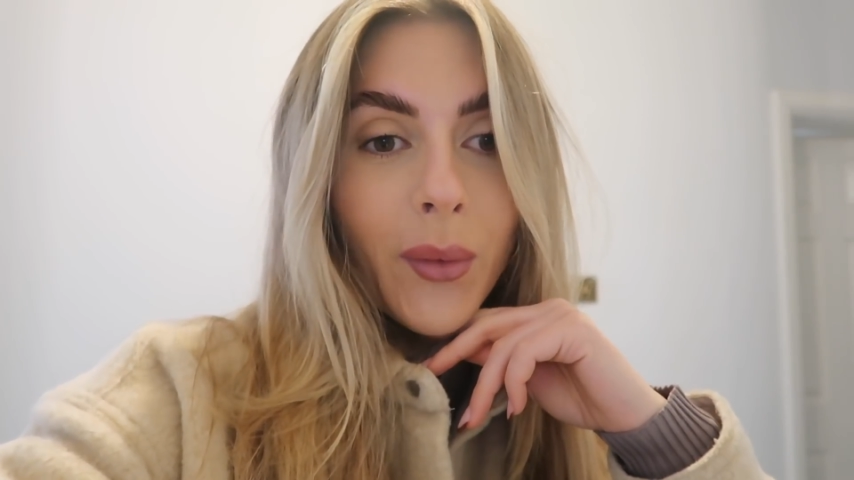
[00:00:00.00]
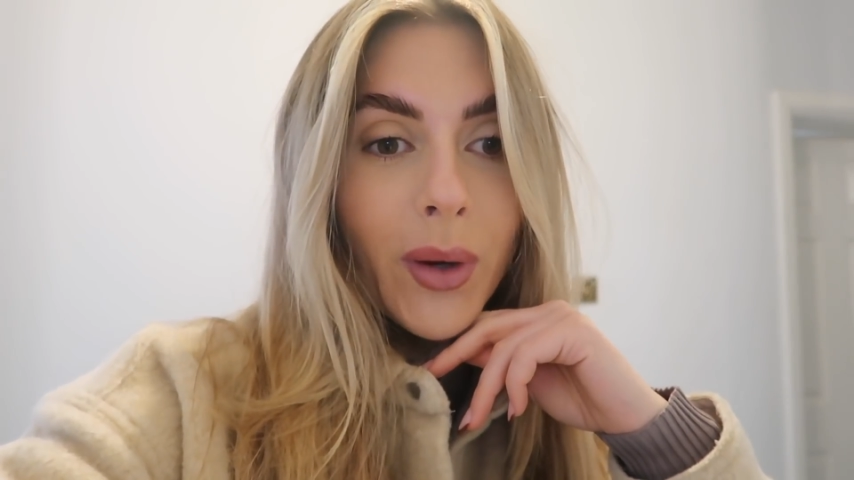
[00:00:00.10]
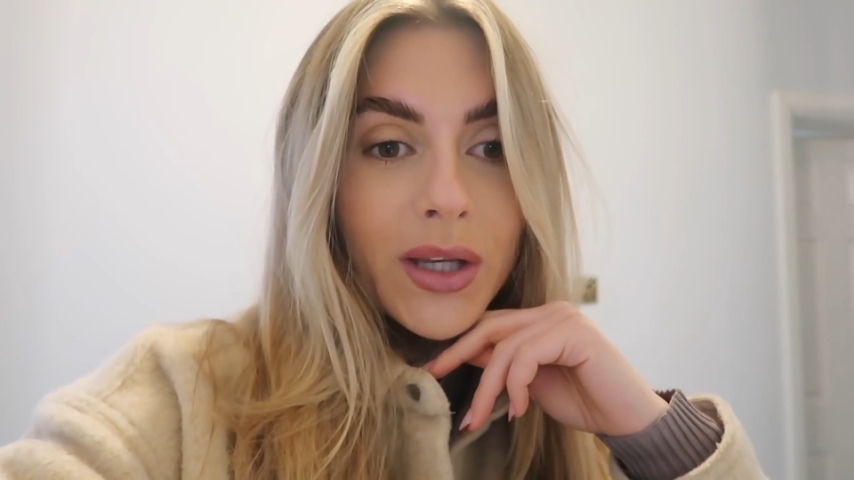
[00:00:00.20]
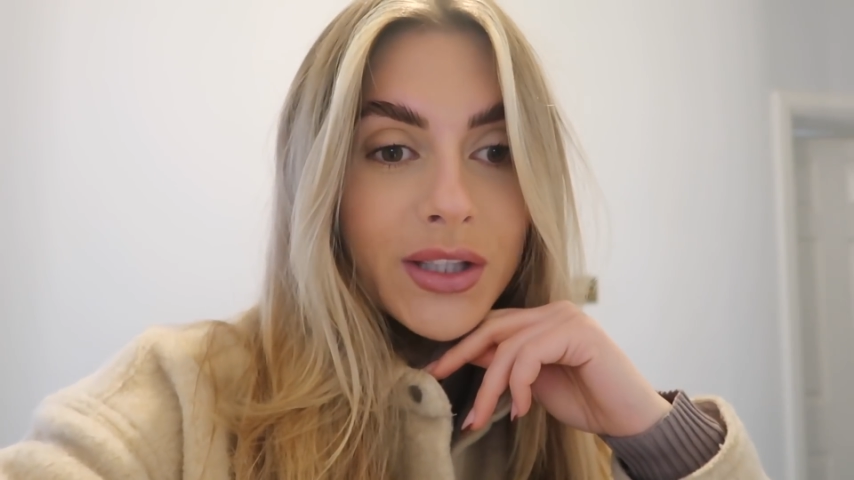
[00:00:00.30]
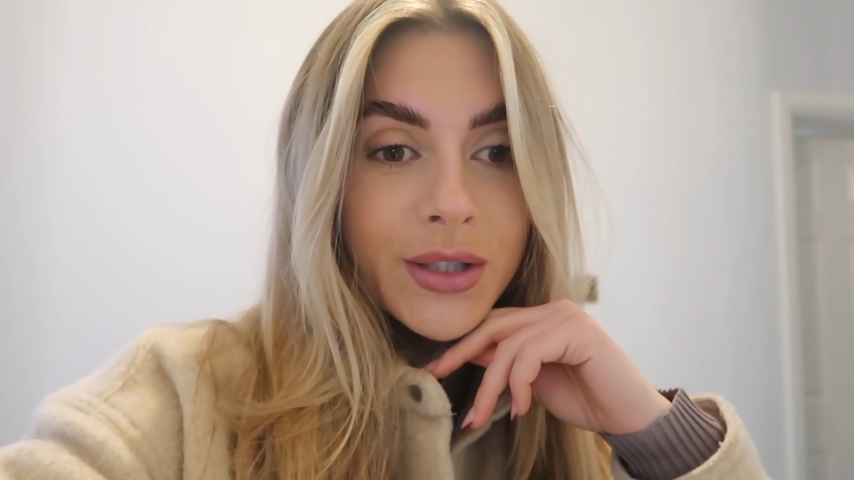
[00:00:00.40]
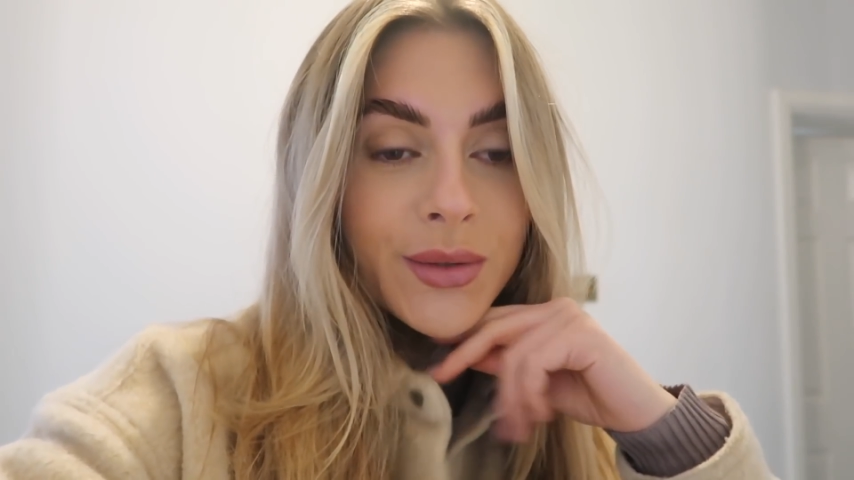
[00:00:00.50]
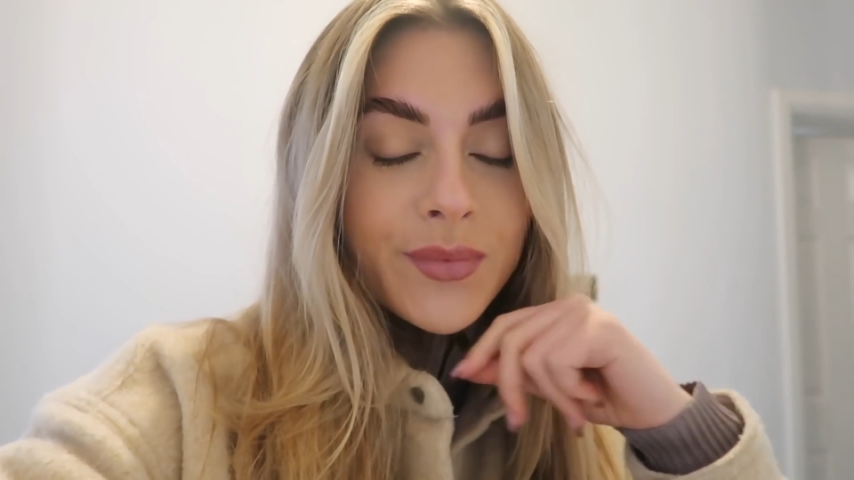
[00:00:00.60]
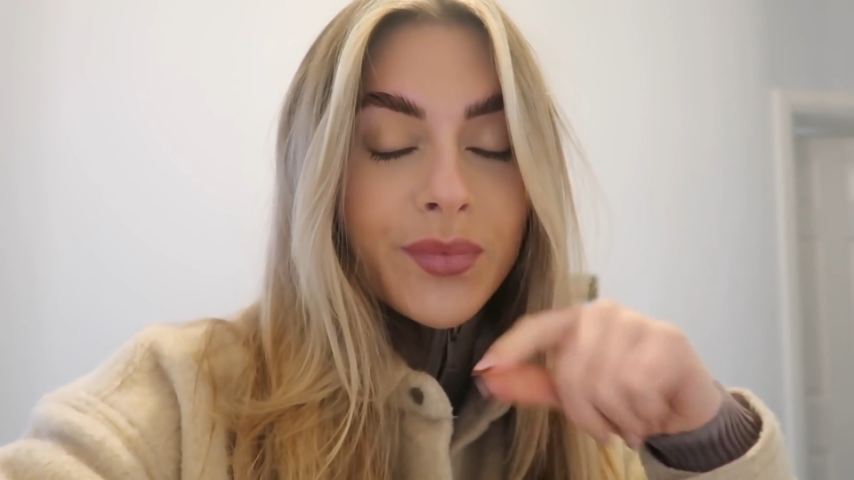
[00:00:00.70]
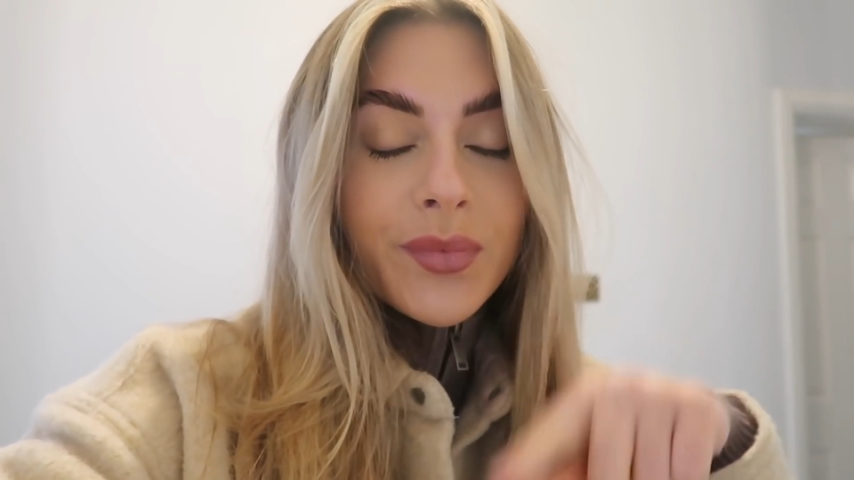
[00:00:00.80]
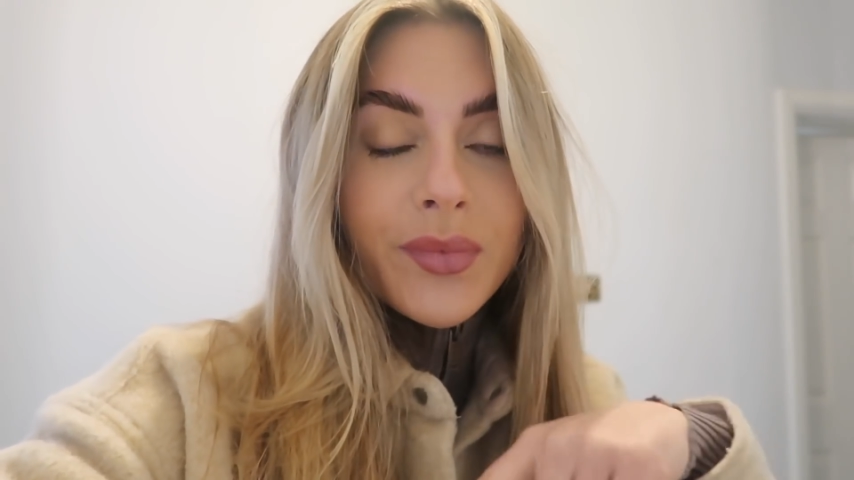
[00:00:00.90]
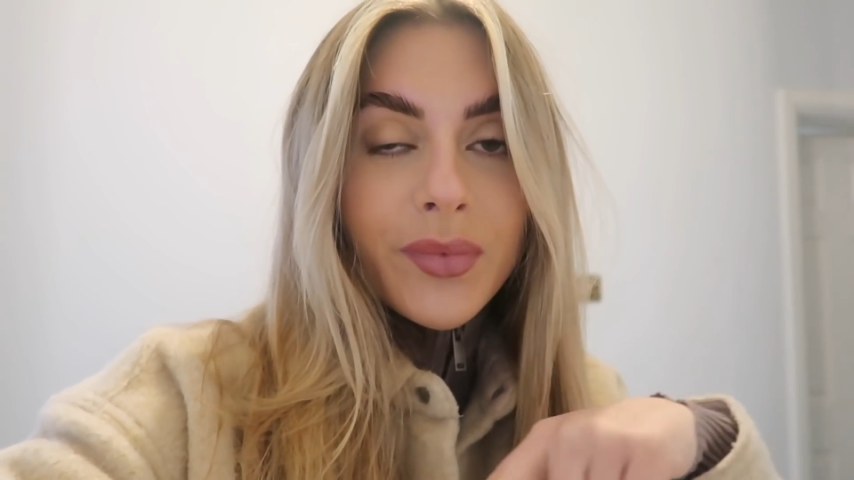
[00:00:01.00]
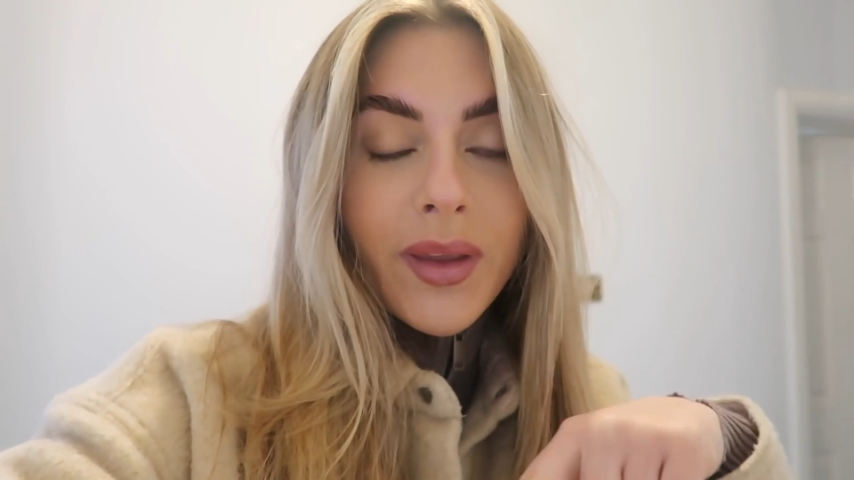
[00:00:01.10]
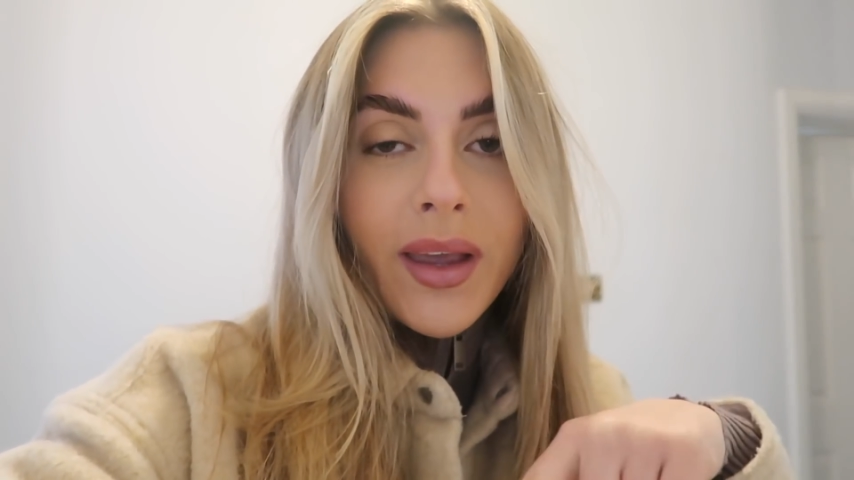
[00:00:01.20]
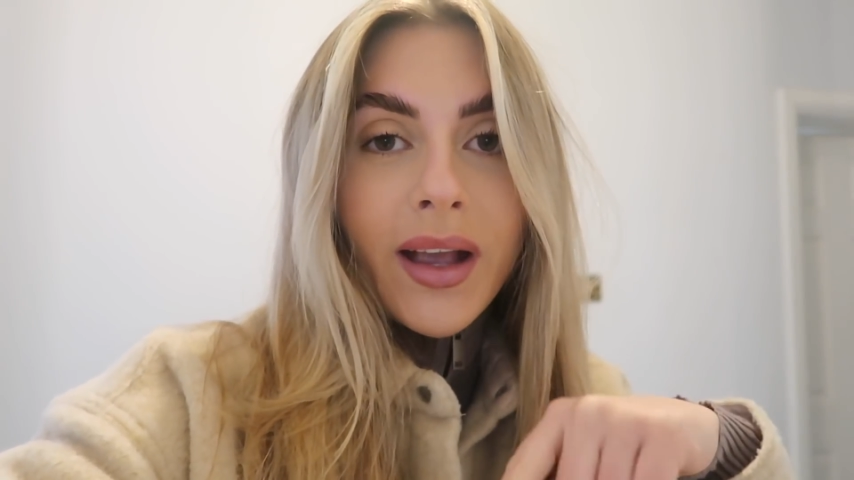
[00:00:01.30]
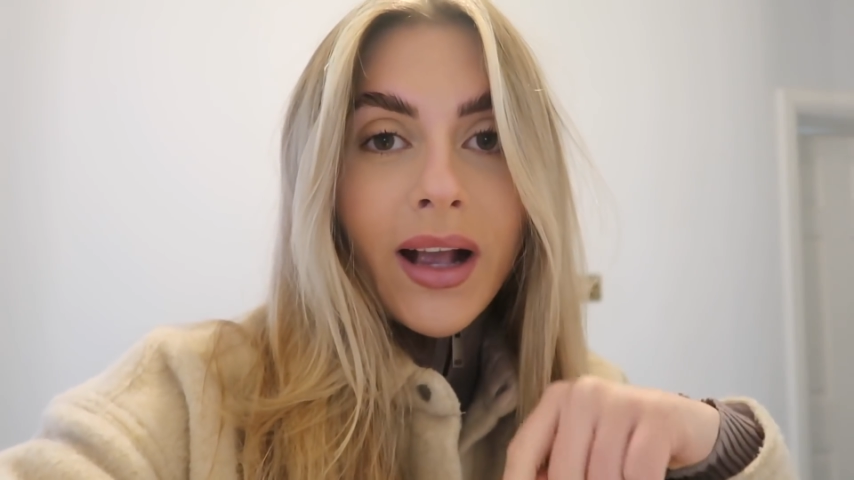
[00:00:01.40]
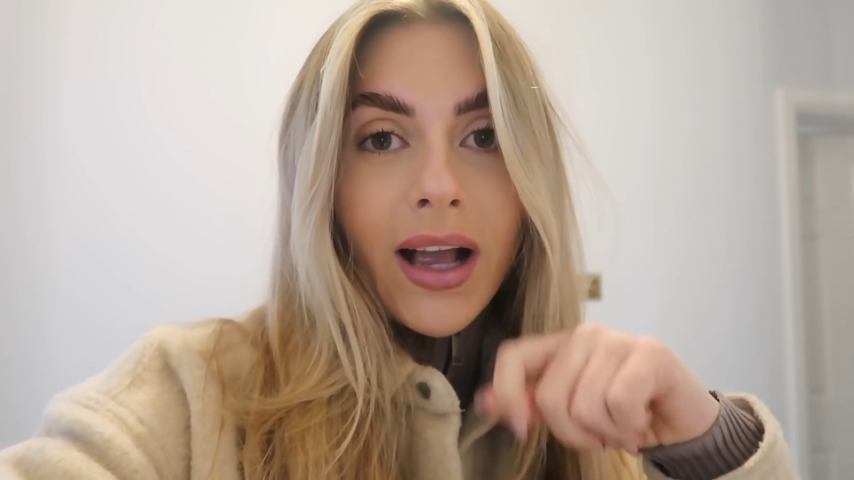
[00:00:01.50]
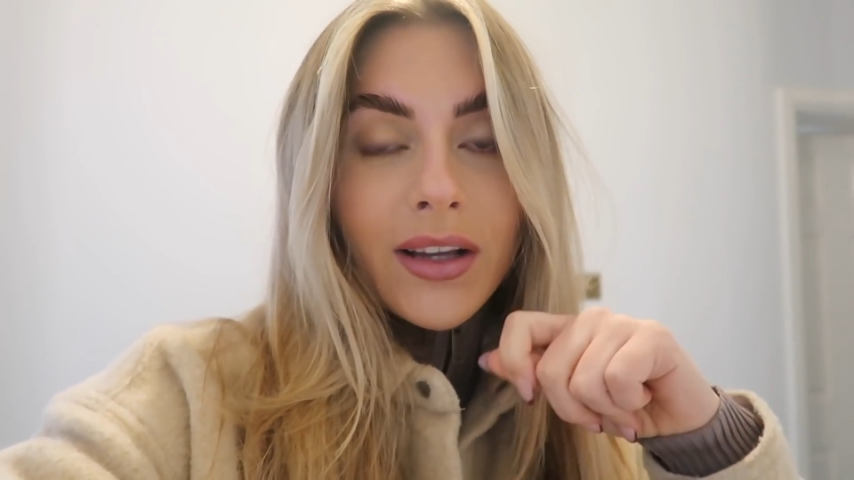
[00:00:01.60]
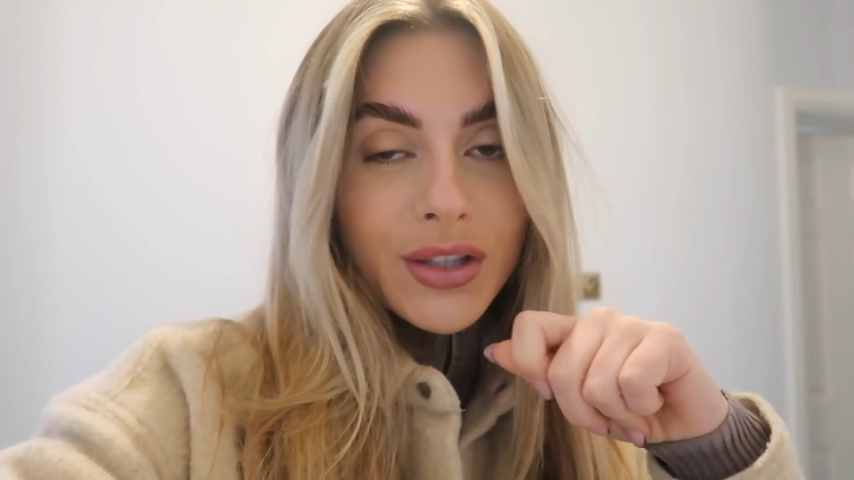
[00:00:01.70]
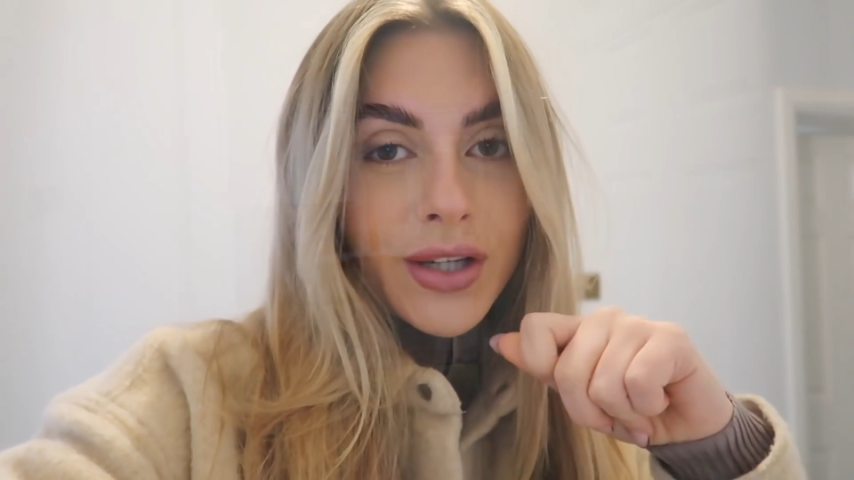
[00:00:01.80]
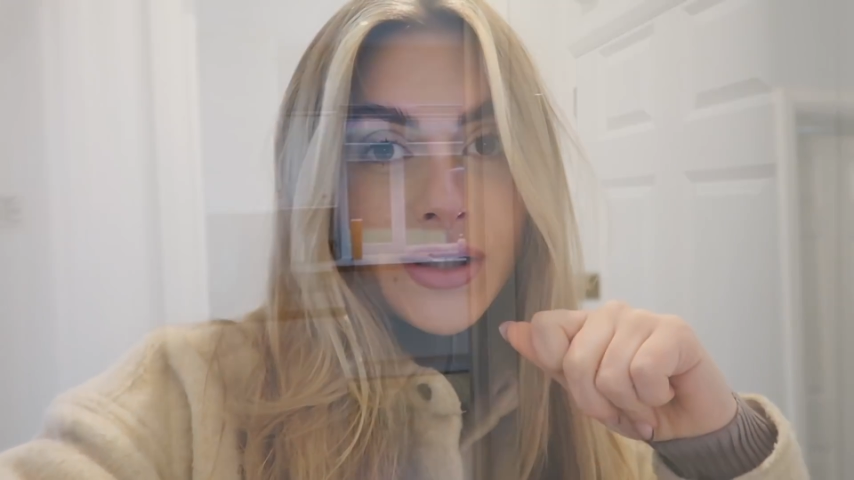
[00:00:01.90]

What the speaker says: which I'll show